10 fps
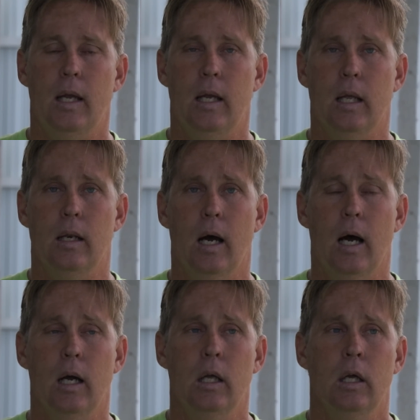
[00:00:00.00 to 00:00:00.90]
And
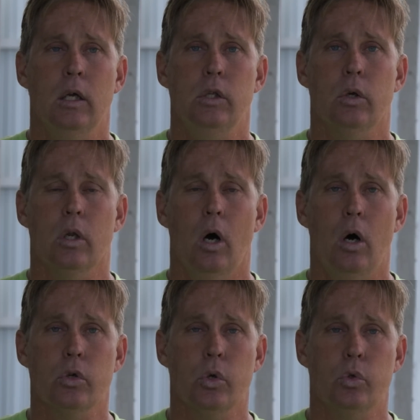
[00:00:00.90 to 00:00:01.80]
you can
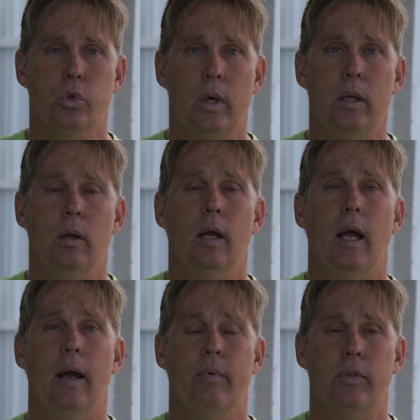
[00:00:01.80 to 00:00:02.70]
also treat
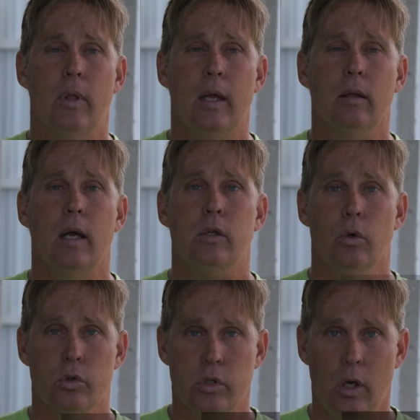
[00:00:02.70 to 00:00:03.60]
everything like
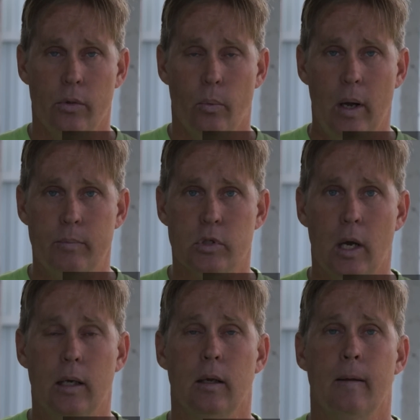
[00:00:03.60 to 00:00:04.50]
you'll see on the
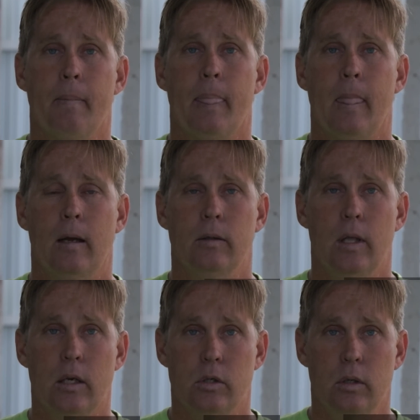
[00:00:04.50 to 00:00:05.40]
website.
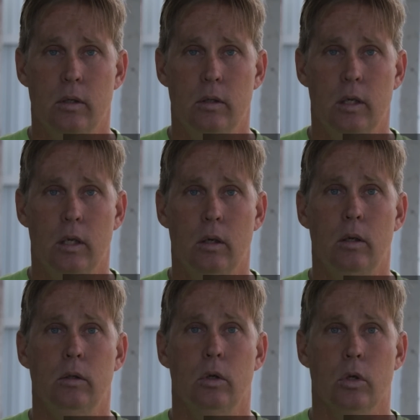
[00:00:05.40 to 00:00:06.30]

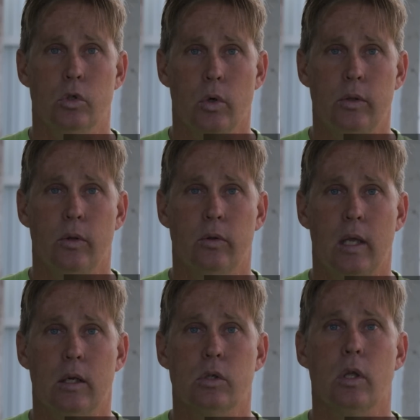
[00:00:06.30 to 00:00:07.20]
You can treat the
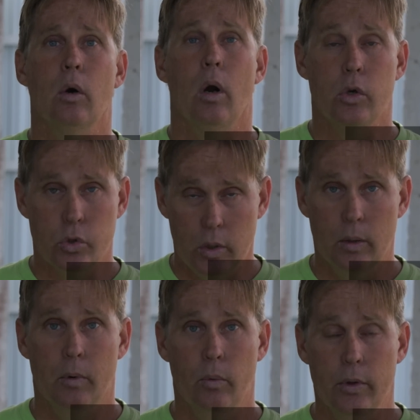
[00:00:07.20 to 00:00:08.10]
things that are
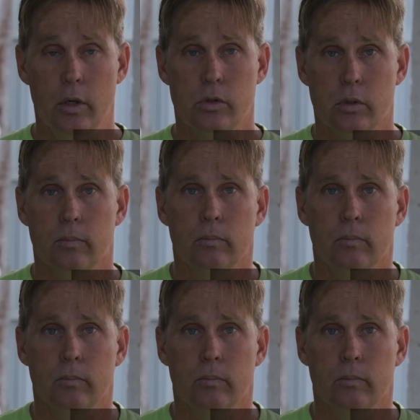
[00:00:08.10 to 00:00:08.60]
untreatable with this.